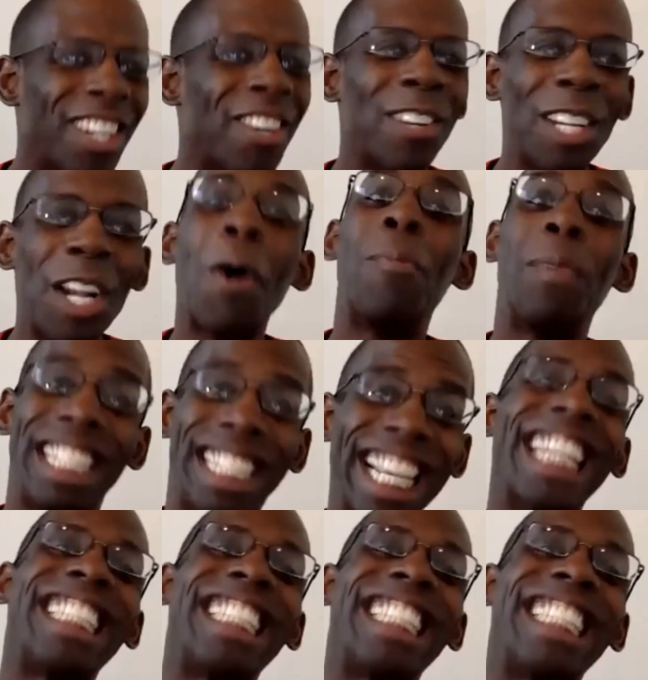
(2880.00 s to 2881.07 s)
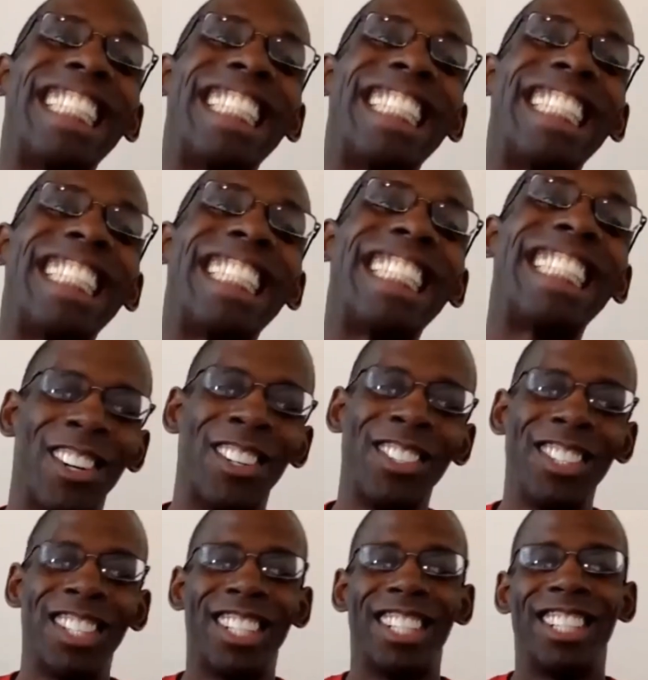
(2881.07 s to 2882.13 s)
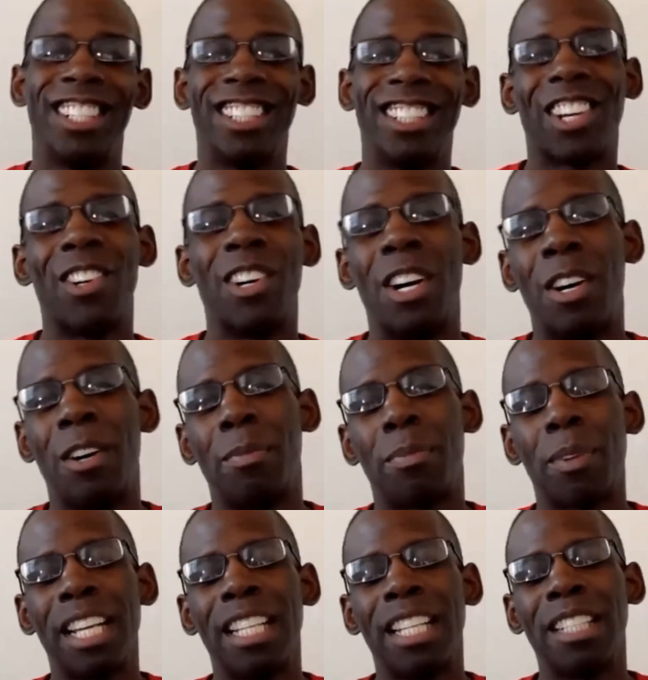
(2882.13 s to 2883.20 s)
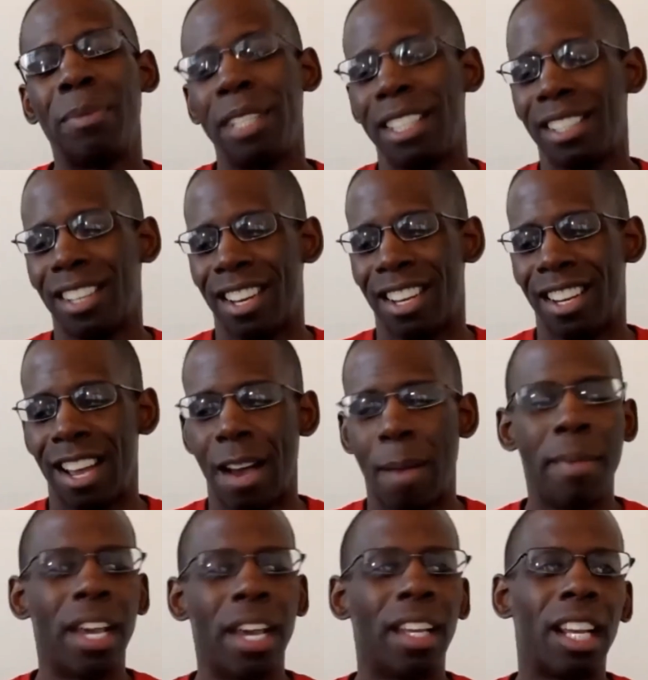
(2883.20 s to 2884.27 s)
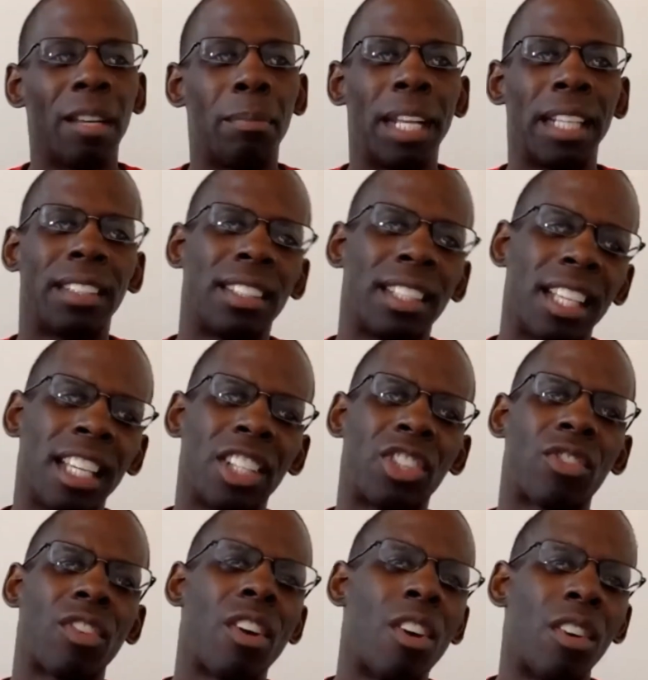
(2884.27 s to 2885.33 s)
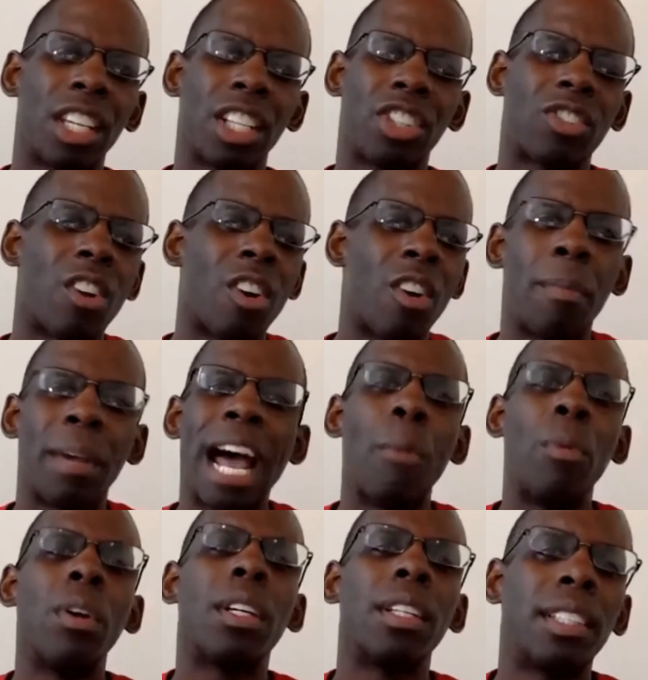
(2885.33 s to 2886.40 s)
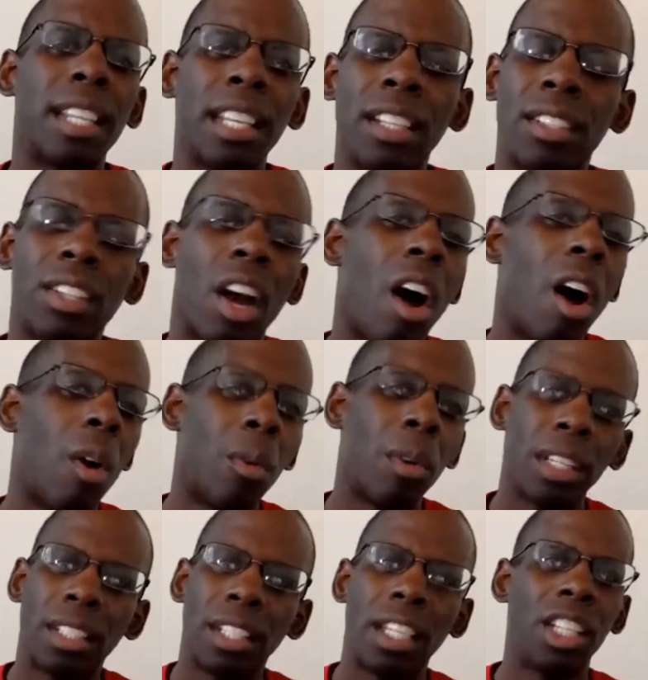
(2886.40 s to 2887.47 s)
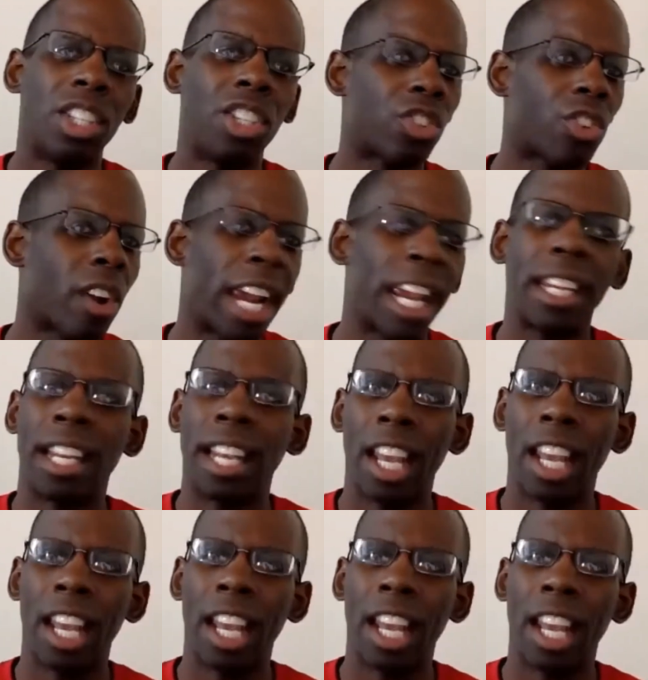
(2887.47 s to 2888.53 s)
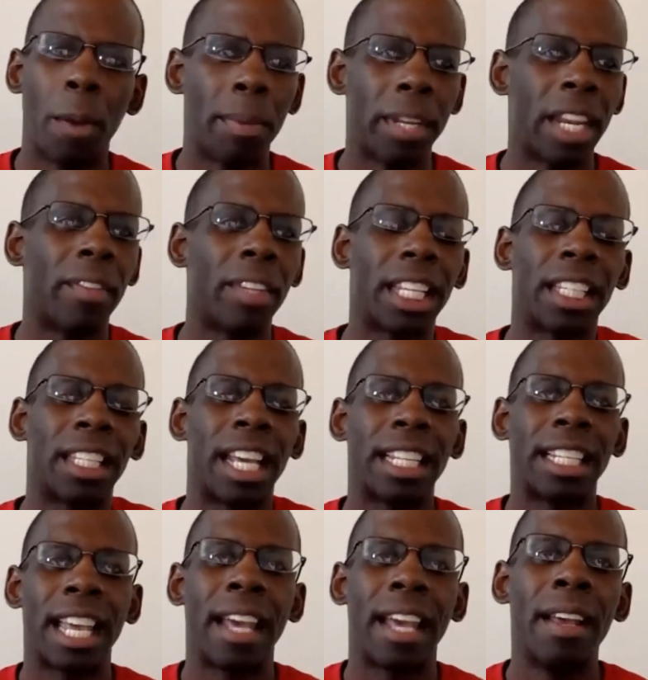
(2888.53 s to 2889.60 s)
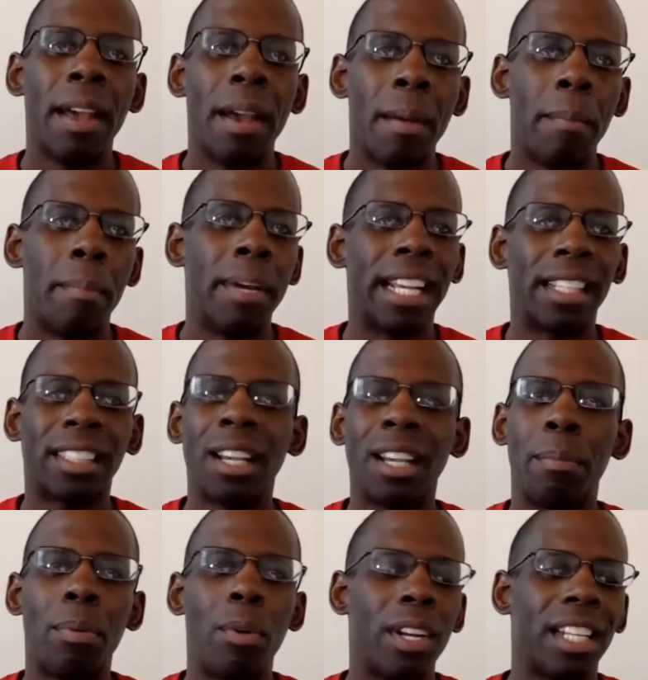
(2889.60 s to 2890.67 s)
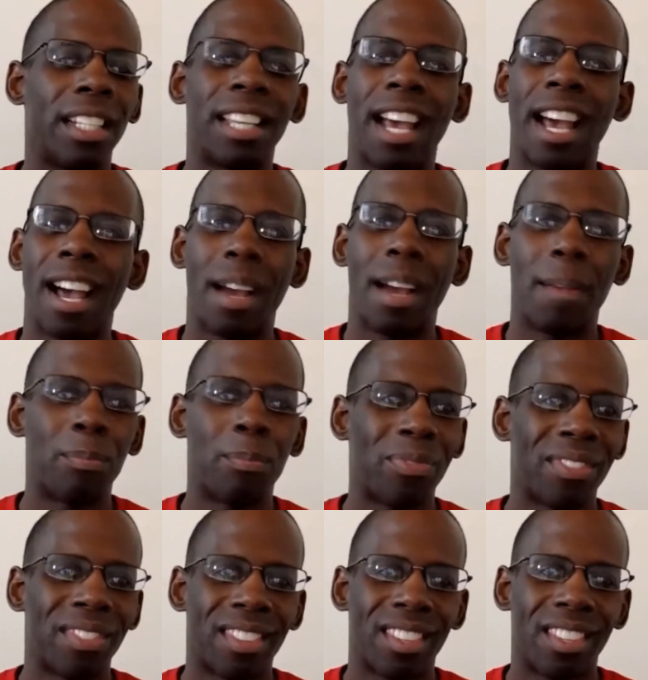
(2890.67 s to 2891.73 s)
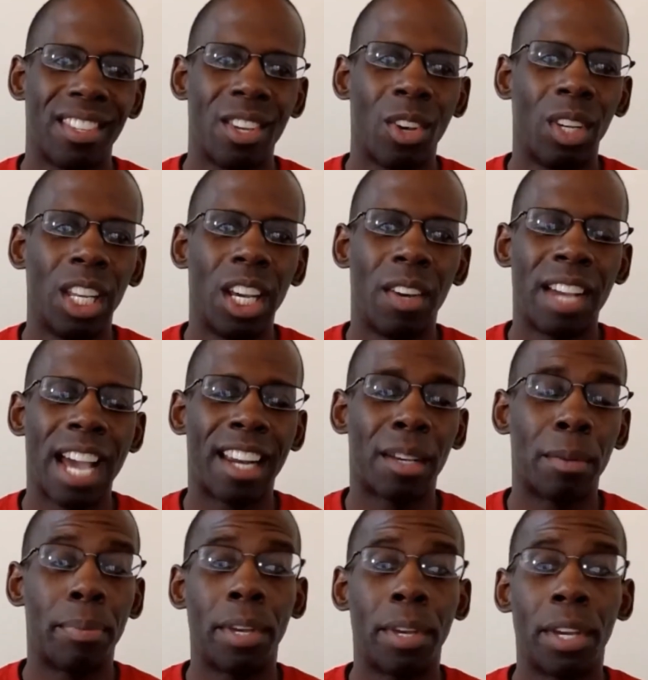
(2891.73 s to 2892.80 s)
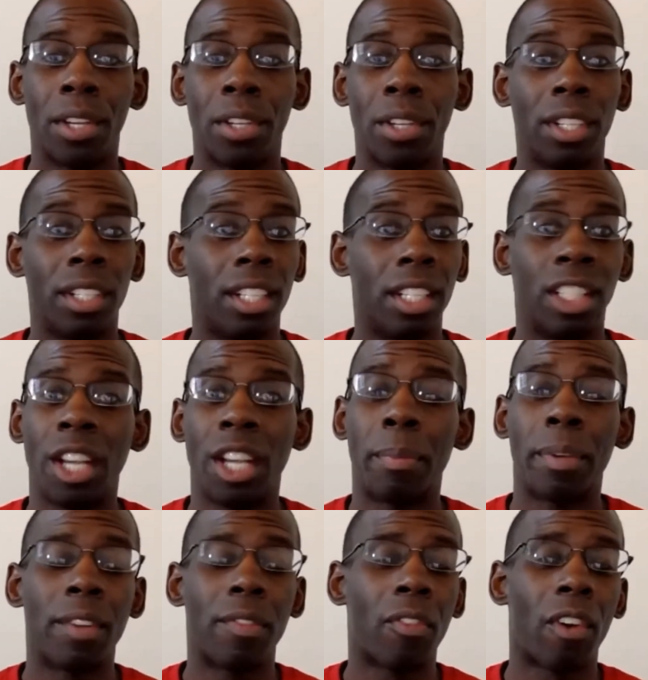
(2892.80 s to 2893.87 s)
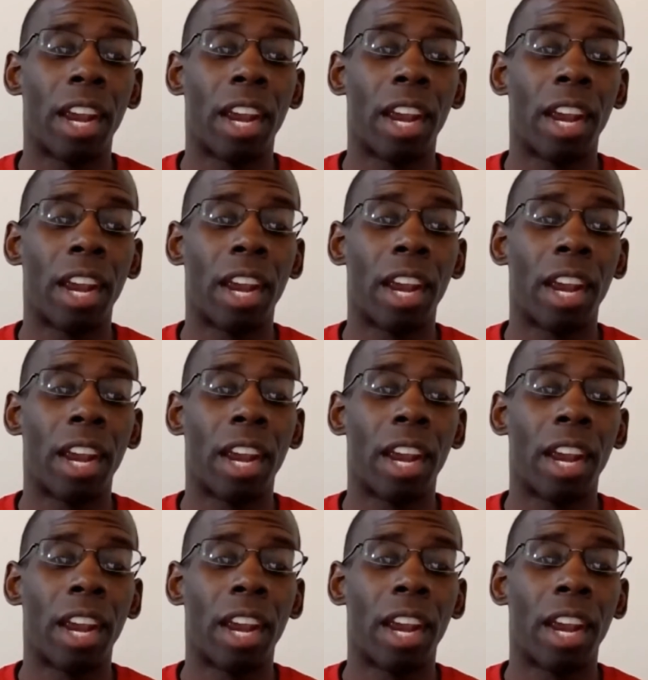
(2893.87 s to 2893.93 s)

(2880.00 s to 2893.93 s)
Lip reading: gonna be tested, you know? So praise be to Allah. May Allah bless us to get strong. But I will continue to always teach, train, and help and everything like that. But at some point in time, your love got to compel you to just jump in the fray